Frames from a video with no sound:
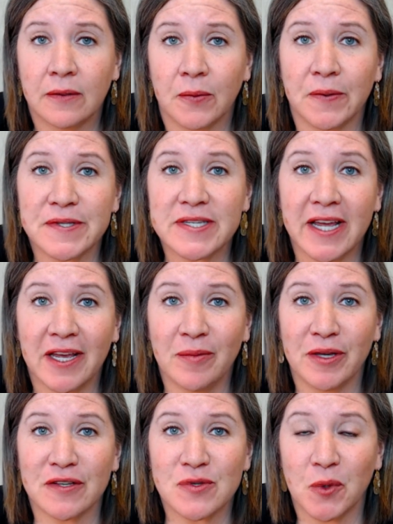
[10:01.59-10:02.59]
We'll stay
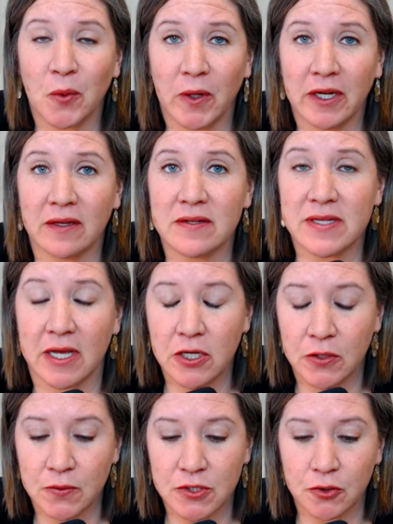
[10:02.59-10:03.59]
because we want to
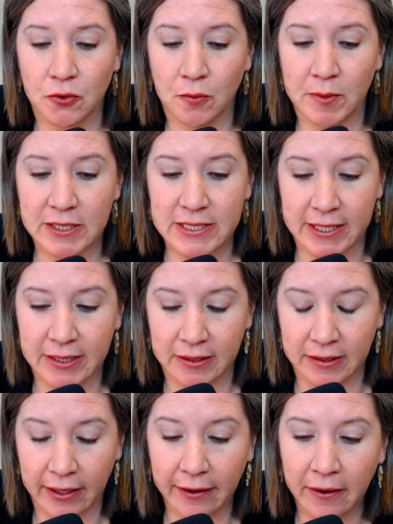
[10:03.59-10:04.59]
continue to be
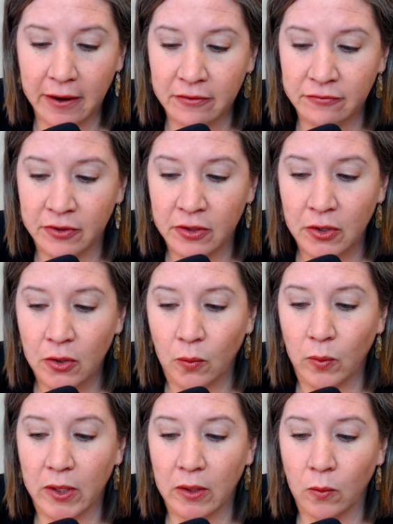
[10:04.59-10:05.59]
taken care of.
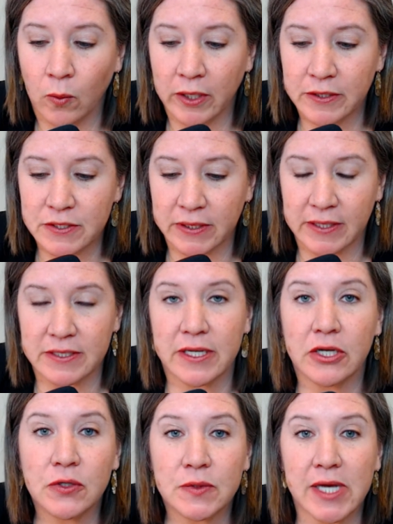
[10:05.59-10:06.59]
We want to
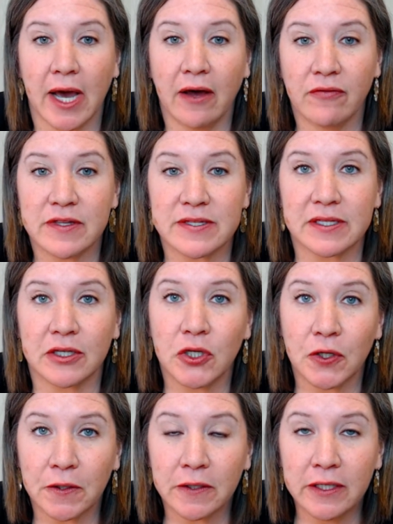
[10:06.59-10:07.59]
continue to have the
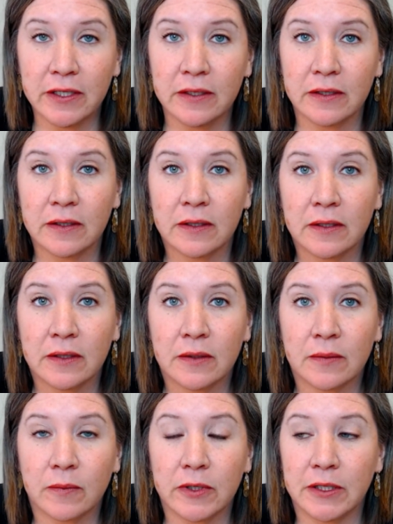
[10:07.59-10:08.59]
security.
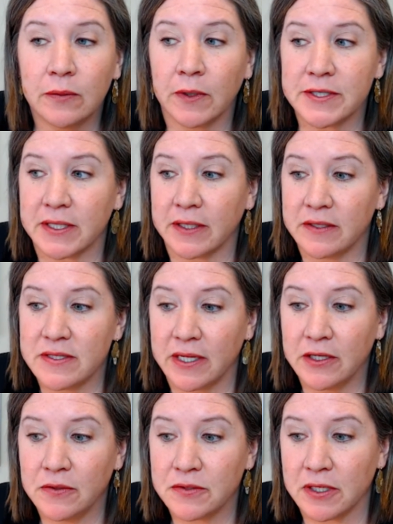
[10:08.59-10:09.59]
We want to
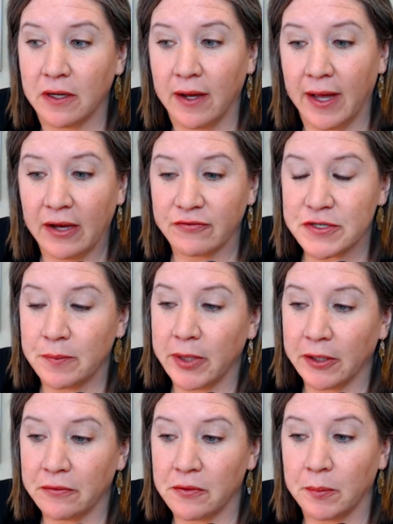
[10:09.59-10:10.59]
continue to not have to
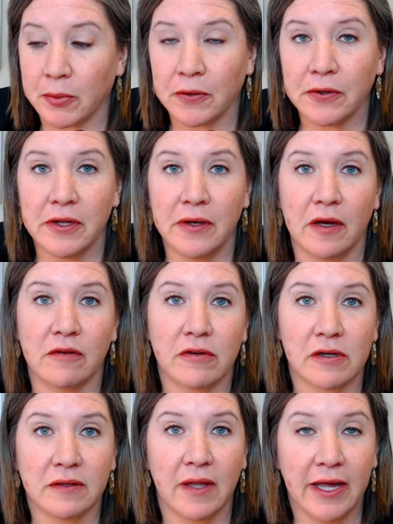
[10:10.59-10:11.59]
bear the burden of
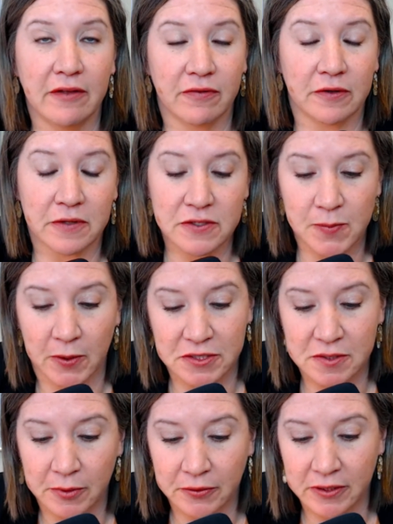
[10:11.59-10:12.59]
our life and
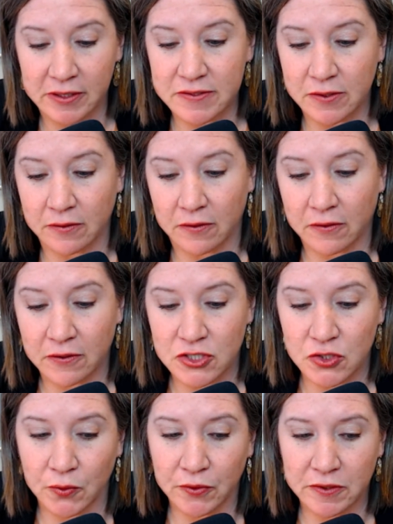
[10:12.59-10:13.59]
responsibilities on our
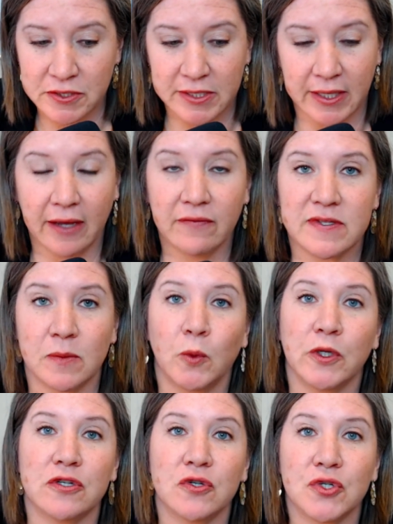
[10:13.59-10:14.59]
shoulders and have
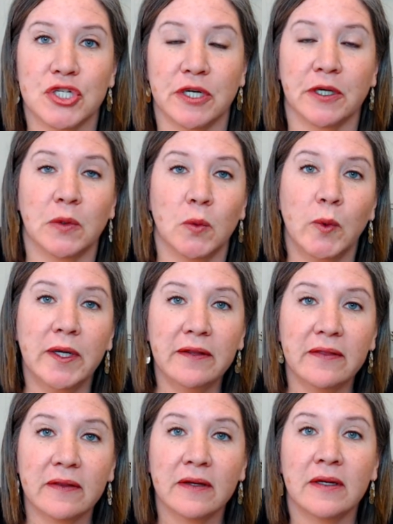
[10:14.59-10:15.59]
someone to share it
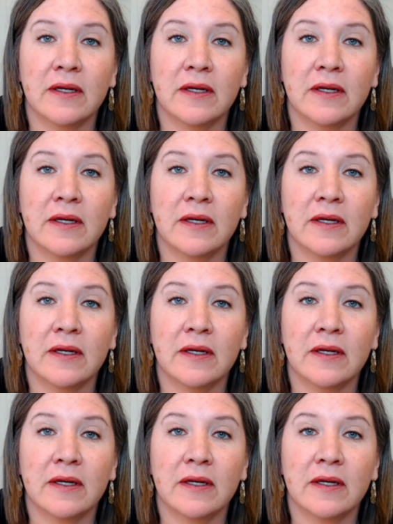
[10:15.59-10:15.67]
with.